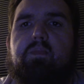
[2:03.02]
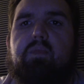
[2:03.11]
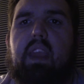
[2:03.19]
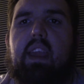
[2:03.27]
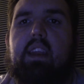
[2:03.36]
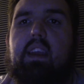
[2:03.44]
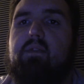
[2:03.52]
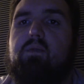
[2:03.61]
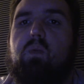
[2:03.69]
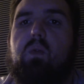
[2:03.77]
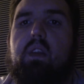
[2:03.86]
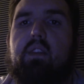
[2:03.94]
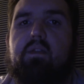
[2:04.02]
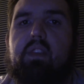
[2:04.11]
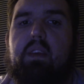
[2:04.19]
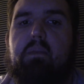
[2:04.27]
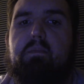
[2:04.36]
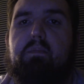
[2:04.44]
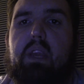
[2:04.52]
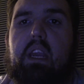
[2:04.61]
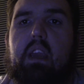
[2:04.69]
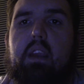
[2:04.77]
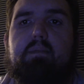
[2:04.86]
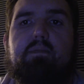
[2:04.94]
and have one of them
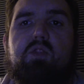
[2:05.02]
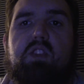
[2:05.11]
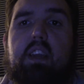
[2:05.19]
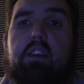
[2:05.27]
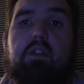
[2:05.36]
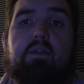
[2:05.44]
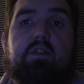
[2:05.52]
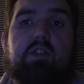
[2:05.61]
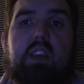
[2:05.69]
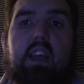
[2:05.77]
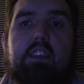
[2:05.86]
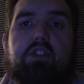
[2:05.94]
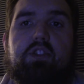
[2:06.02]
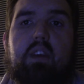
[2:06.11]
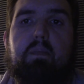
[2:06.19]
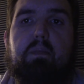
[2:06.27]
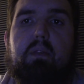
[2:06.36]
be, say, an oversized ship,